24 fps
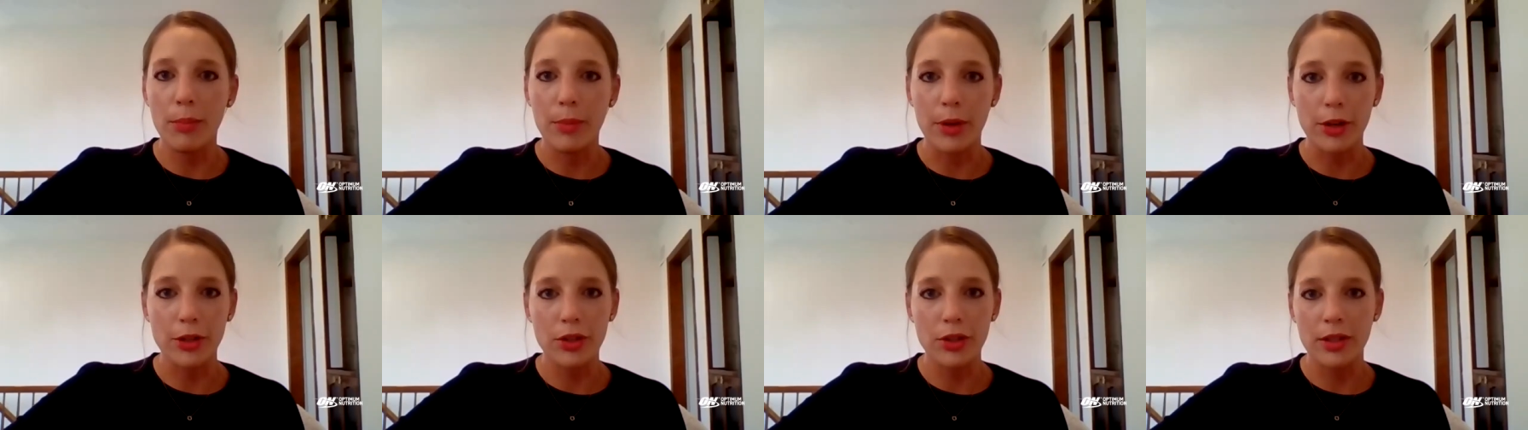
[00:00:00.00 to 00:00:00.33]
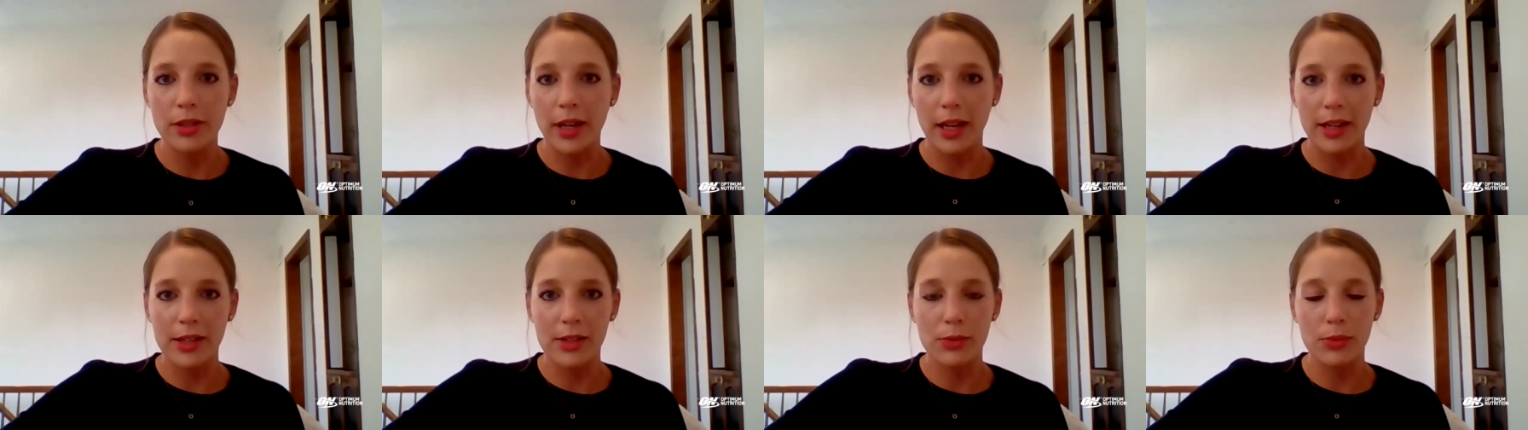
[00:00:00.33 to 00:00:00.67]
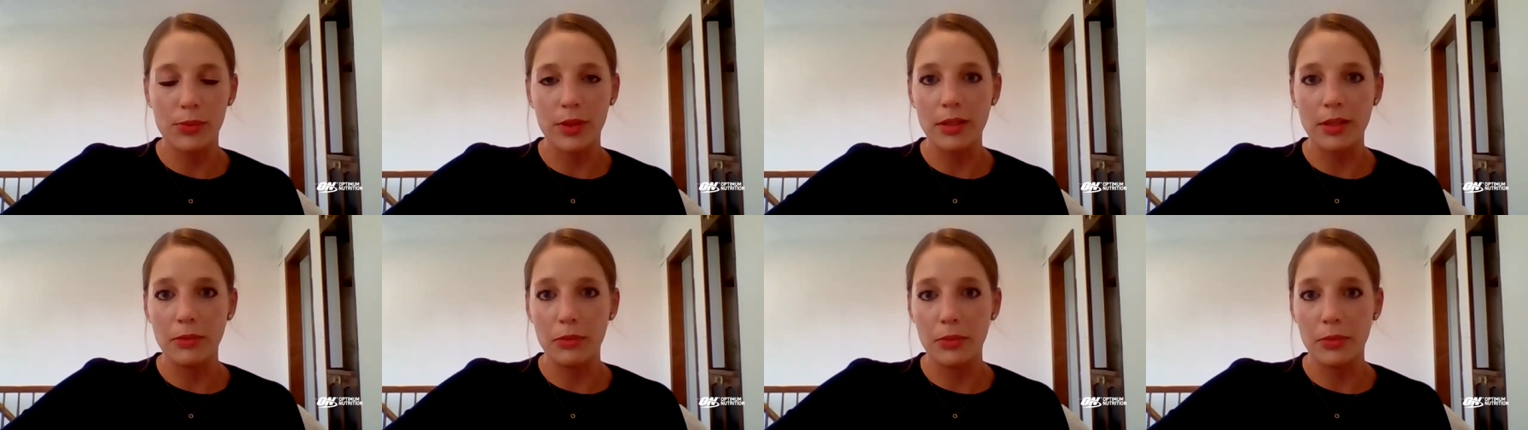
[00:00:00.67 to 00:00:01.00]
merchandise
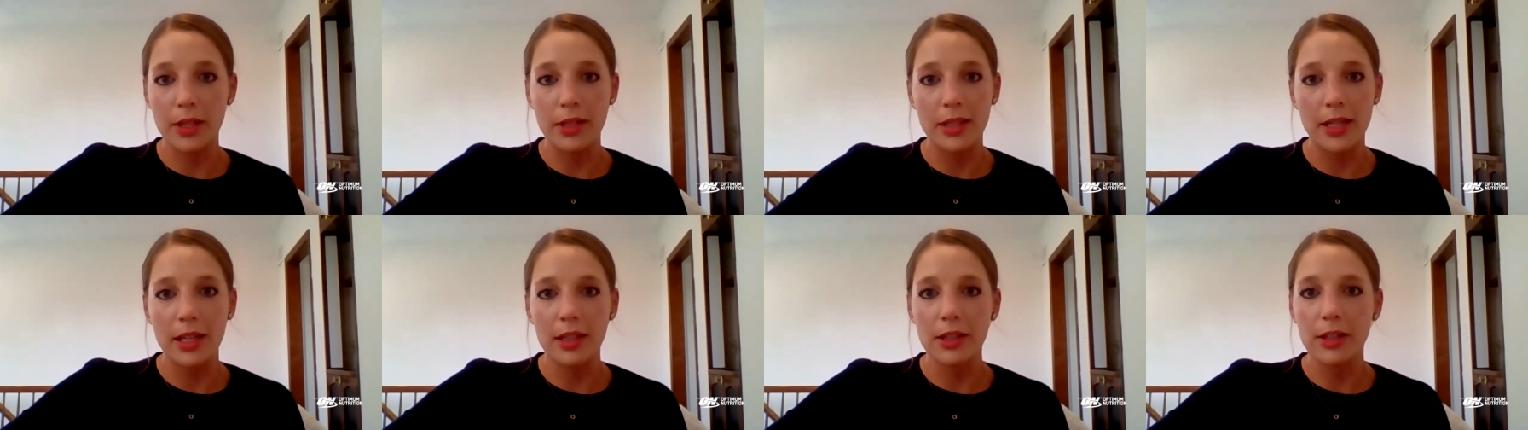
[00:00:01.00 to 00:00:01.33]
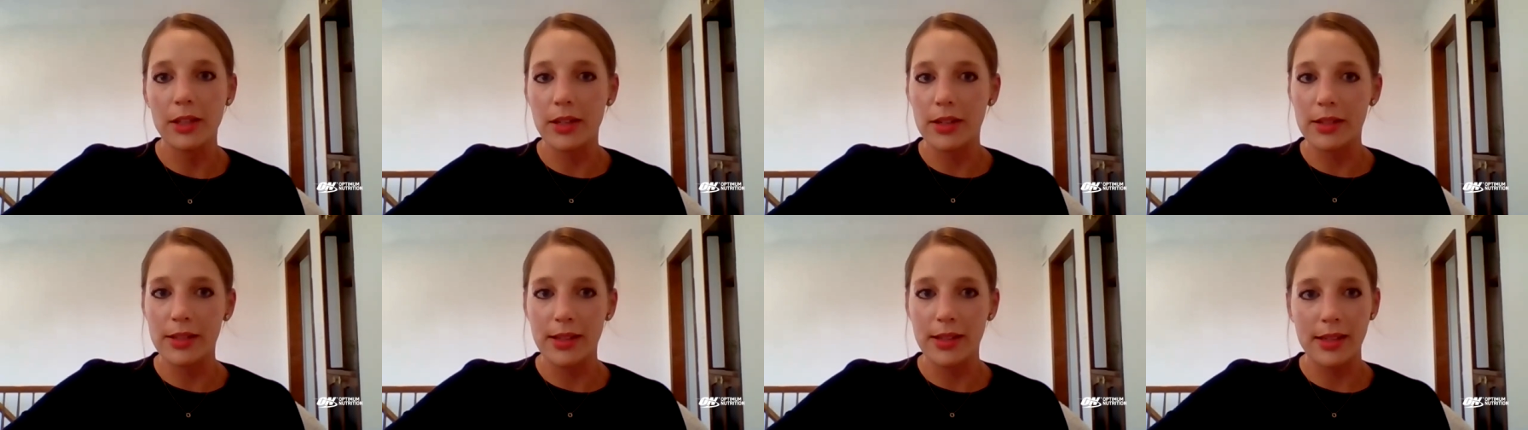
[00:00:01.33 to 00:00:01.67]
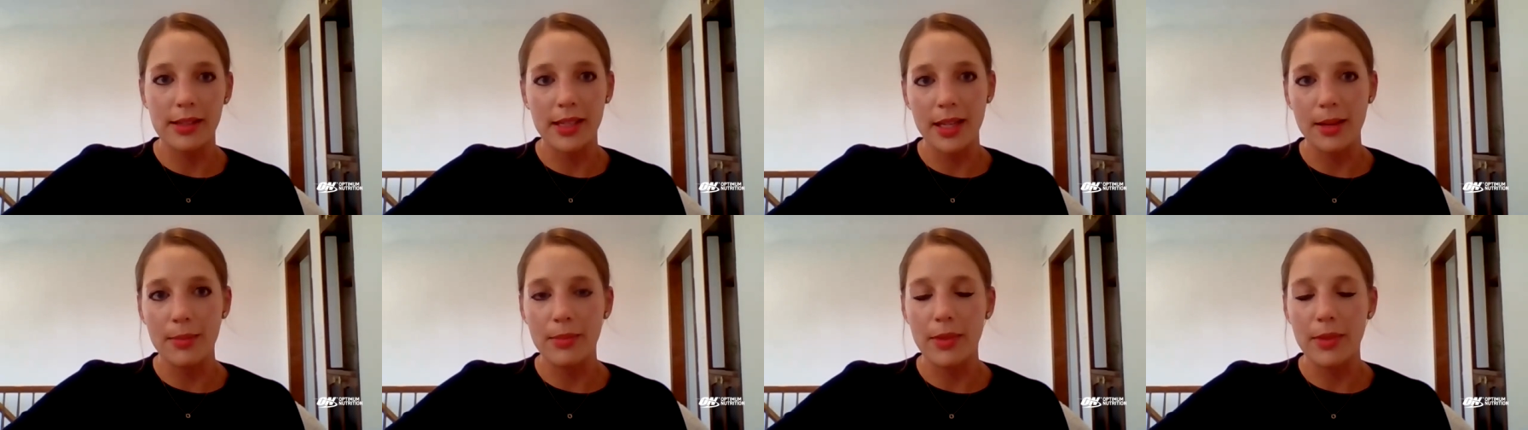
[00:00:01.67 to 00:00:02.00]
re- retailers, I
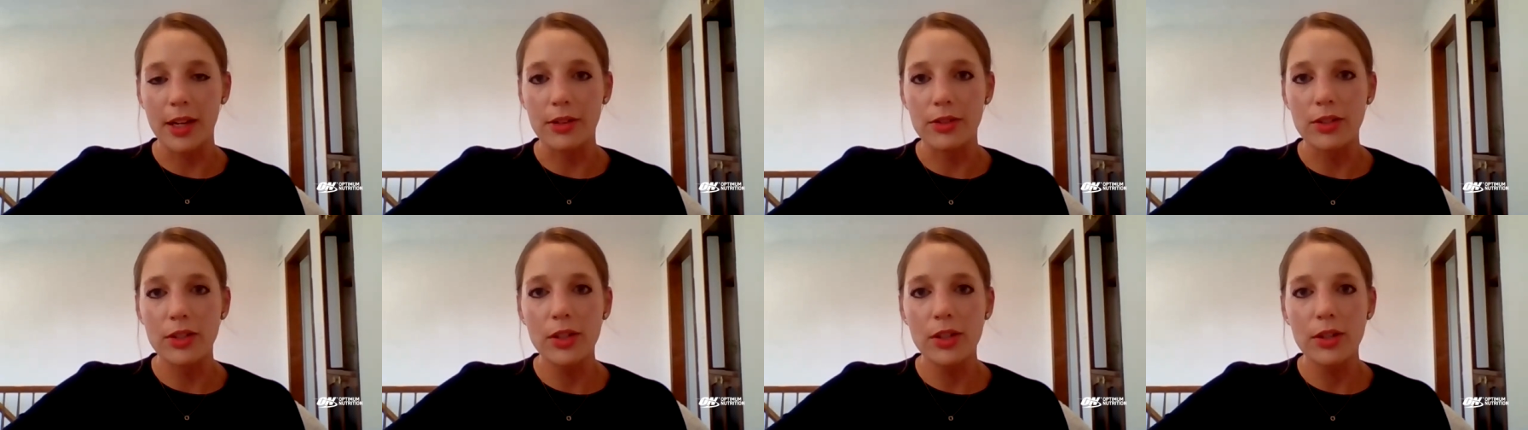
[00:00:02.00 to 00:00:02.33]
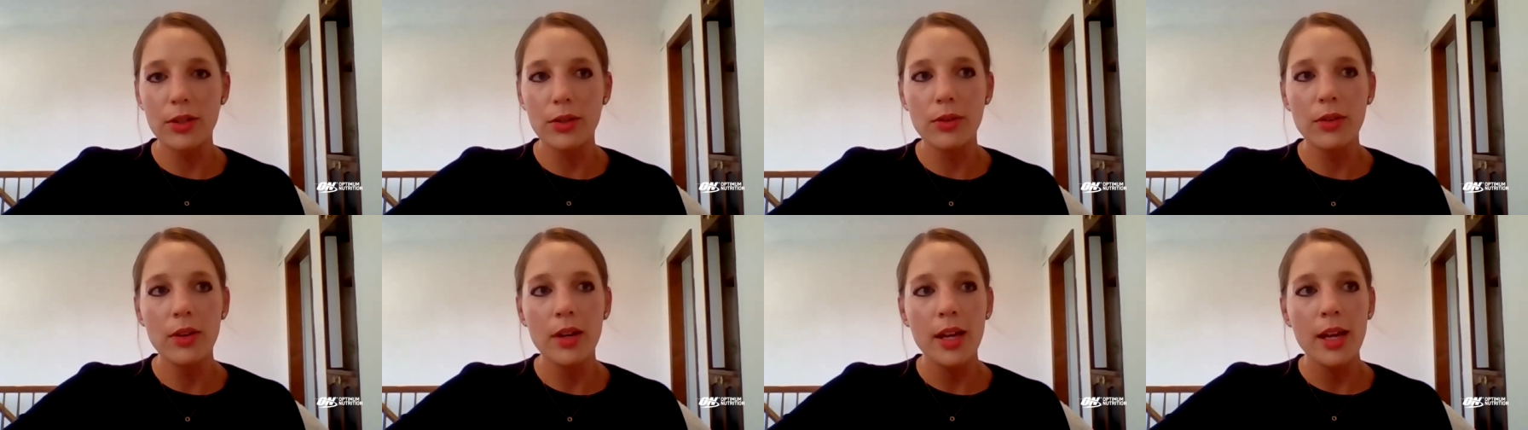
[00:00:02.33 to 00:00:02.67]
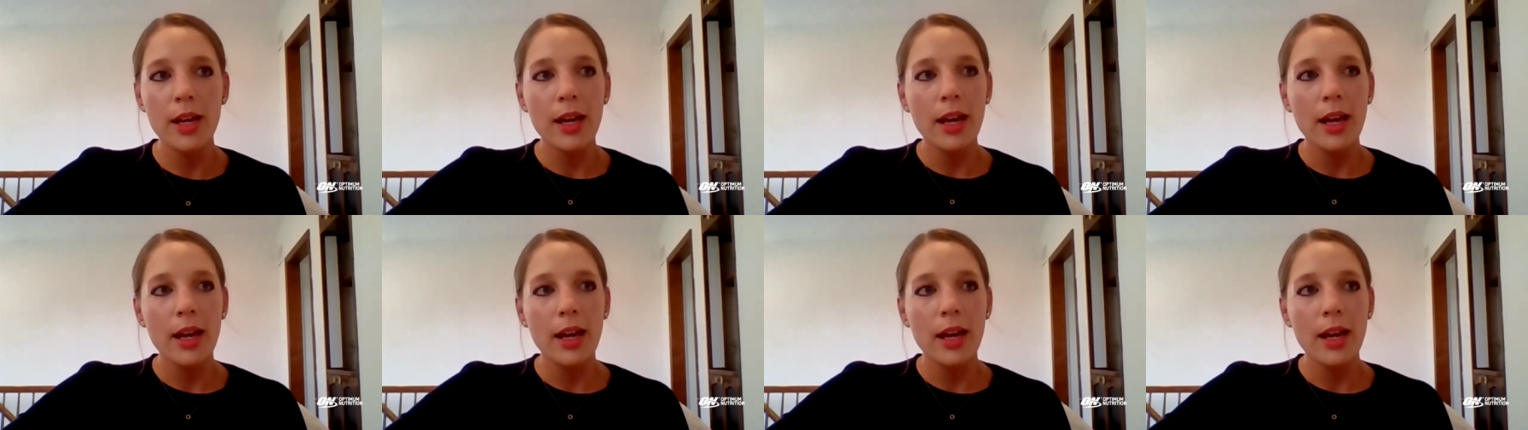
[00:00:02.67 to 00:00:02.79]
see them there too